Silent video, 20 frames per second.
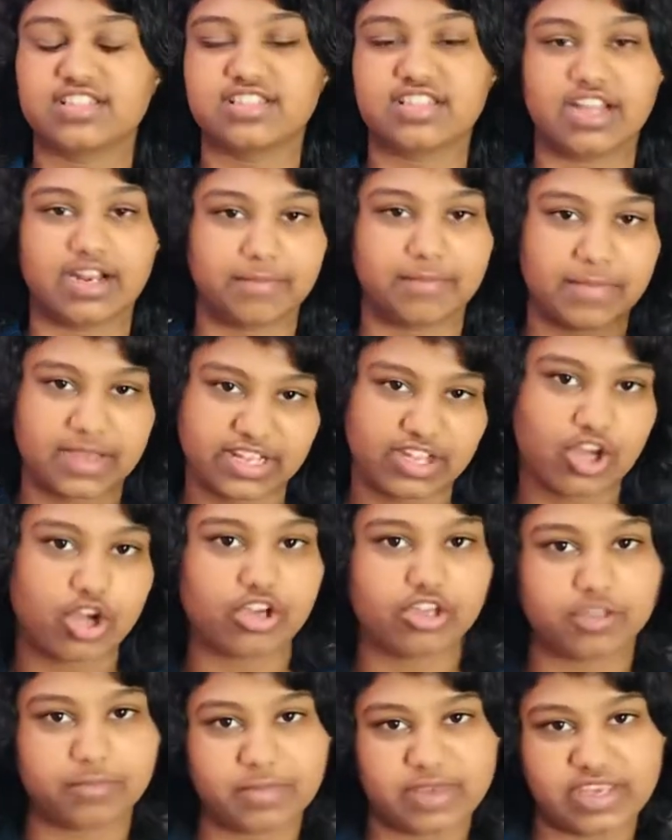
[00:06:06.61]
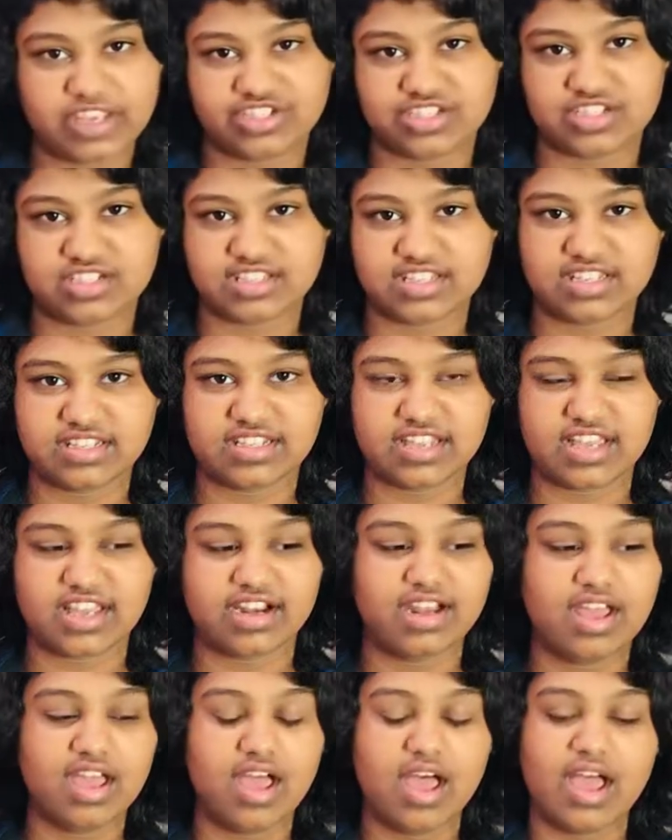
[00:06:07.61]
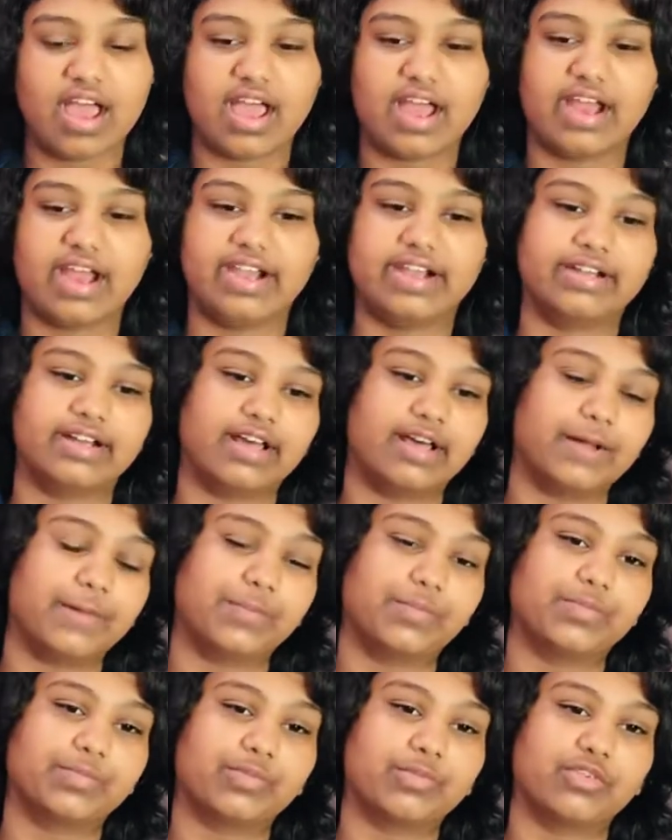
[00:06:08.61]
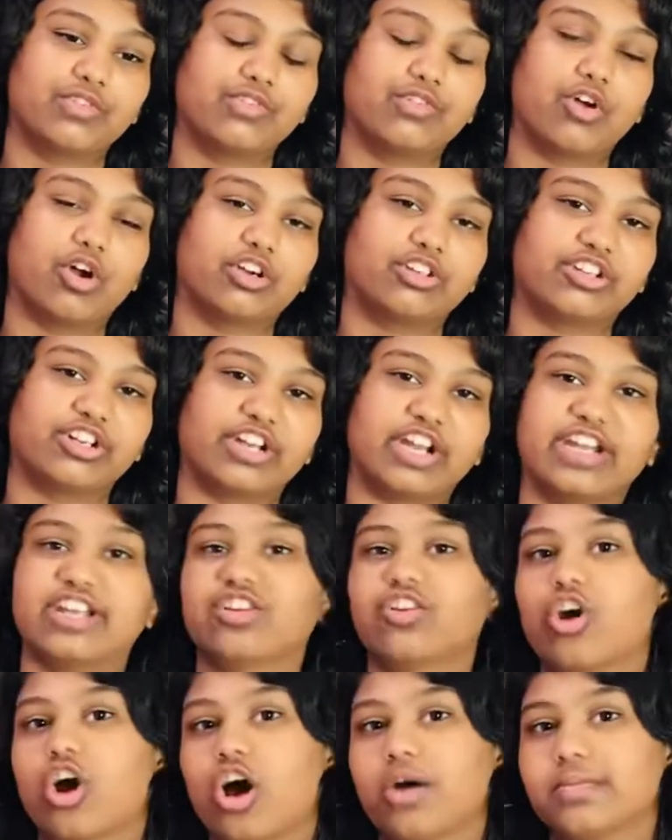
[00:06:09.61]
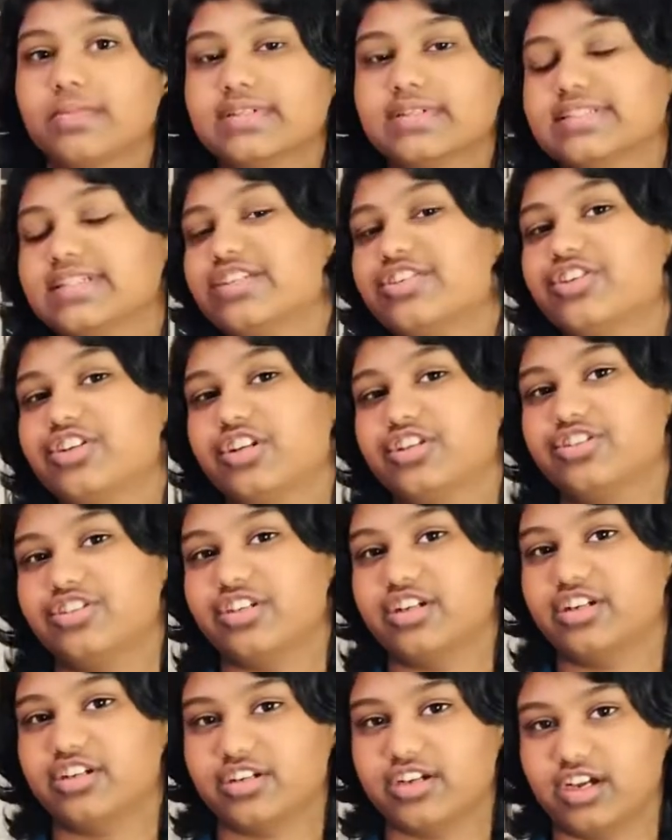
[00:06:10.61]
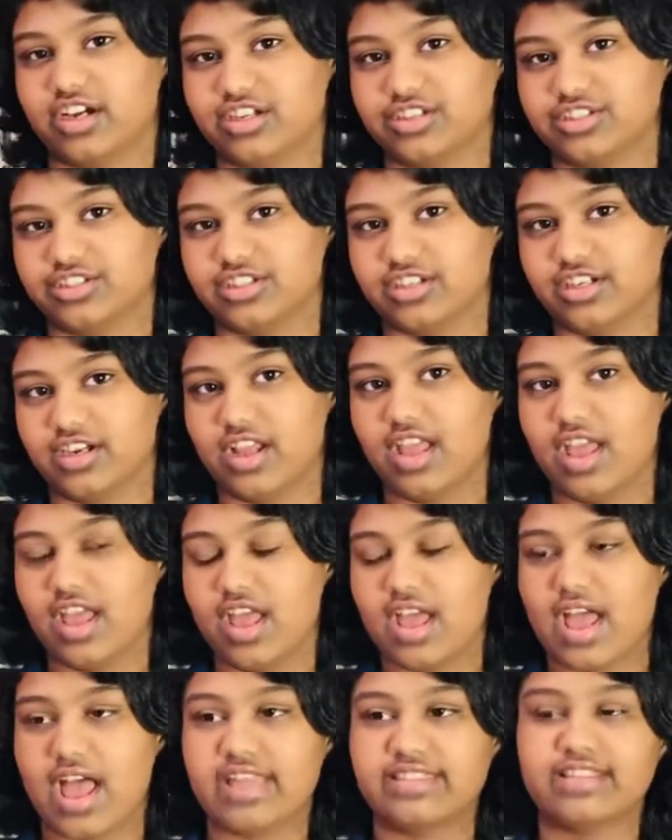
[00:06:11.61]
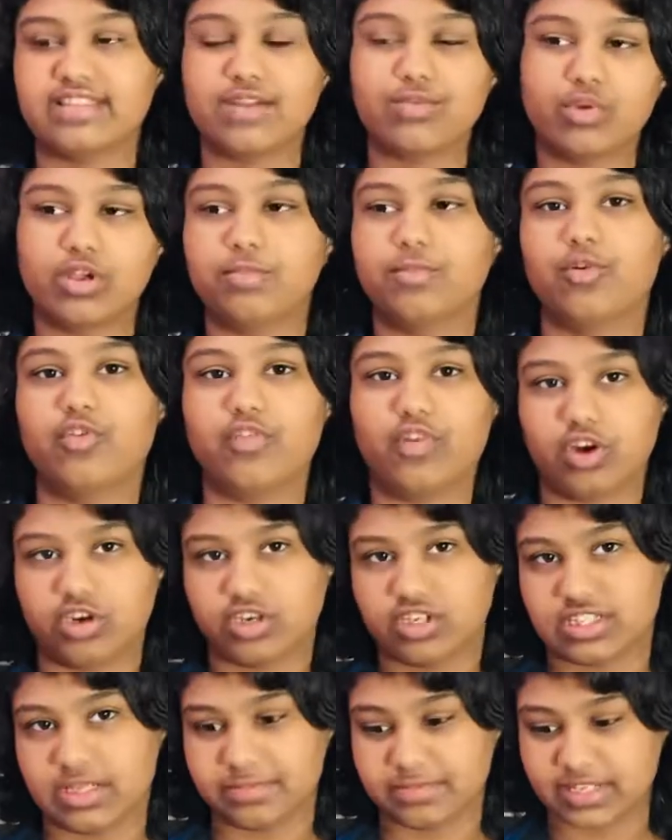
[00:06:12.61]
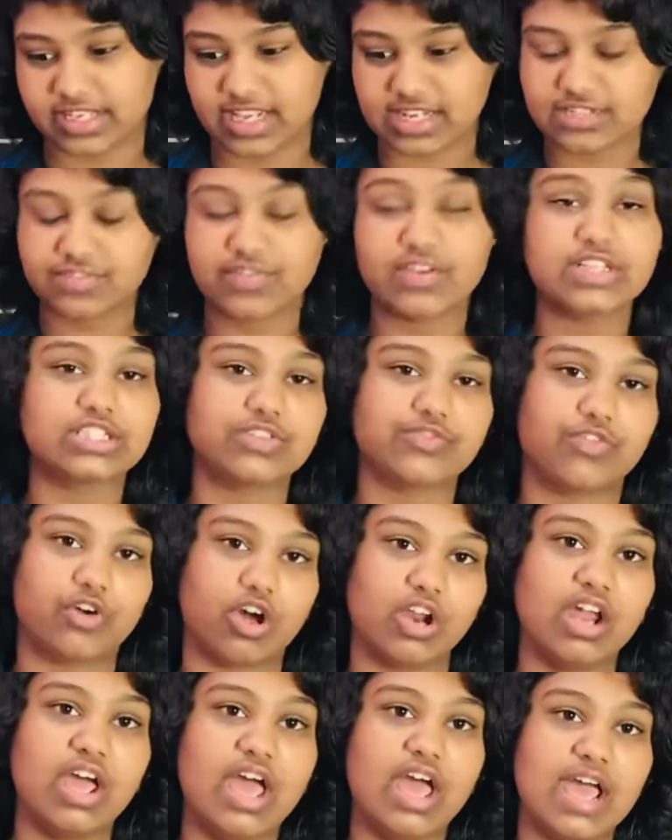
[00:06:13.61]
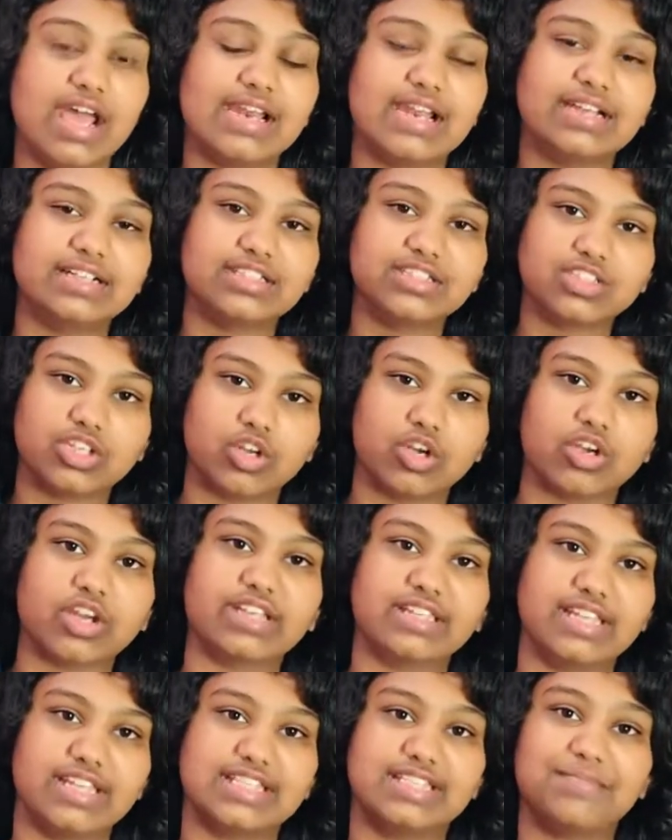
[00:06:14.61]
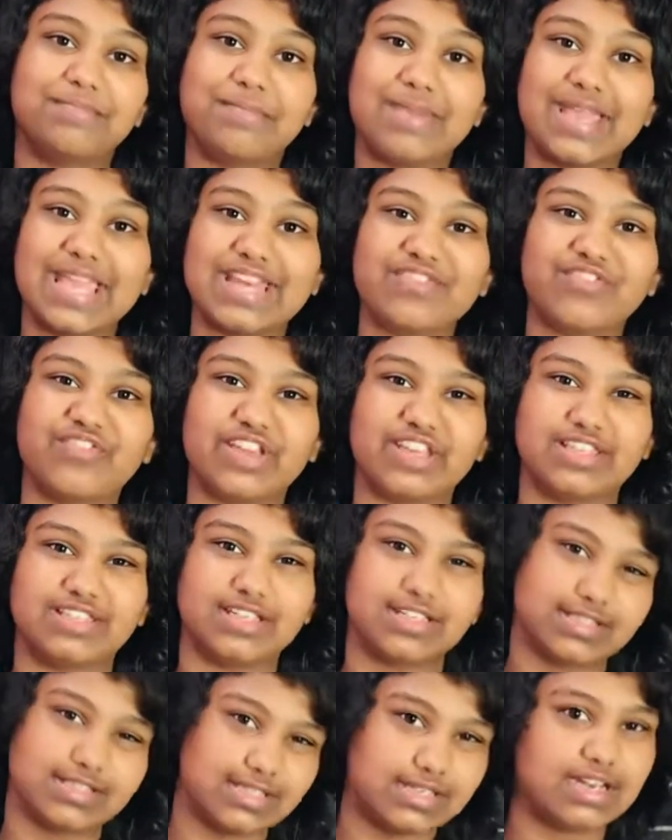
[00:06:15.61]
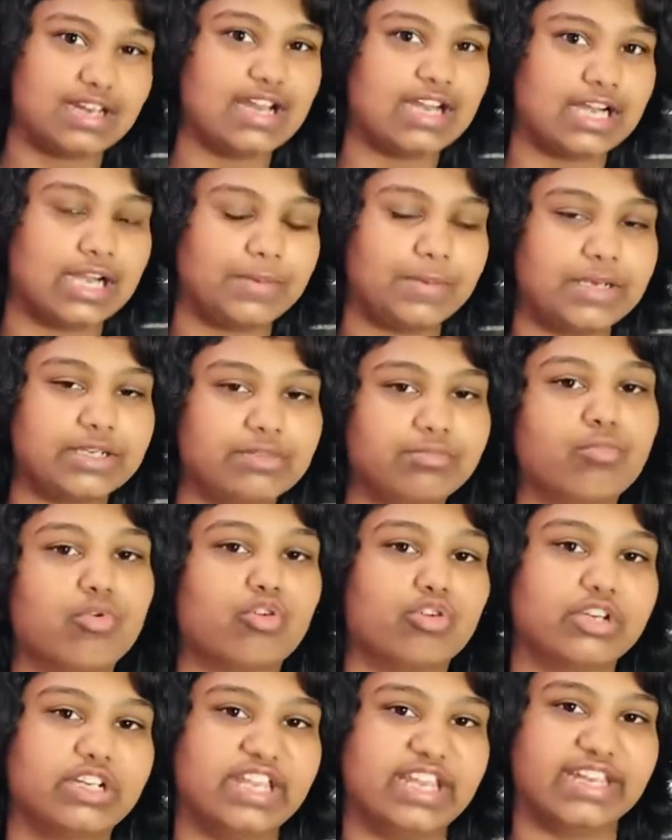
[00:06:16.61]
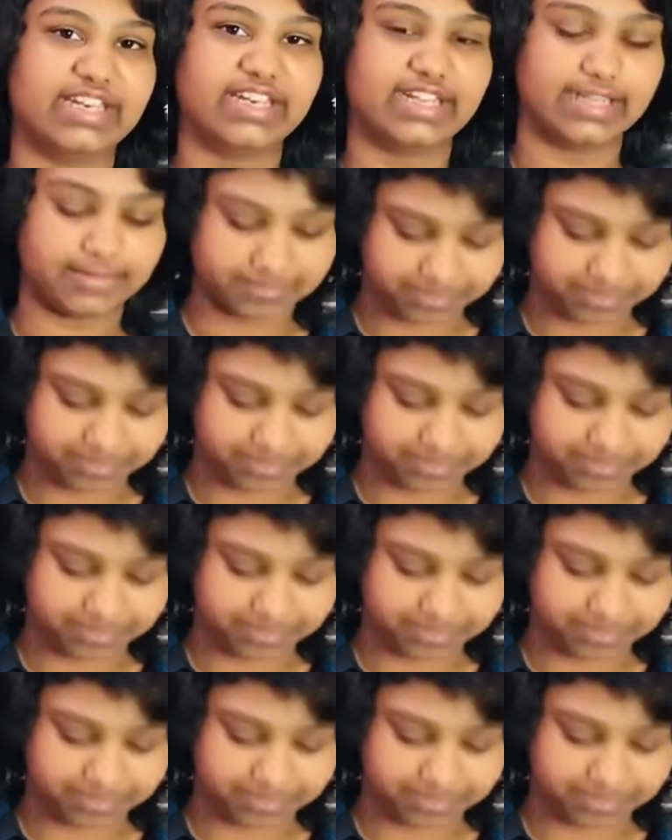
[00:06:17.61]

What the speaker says: There are many occupations in there, and we've got trade and commerce, and religion and culture. And then we'll move on to something else. First of all, let us look at these main features in a little bit more detail.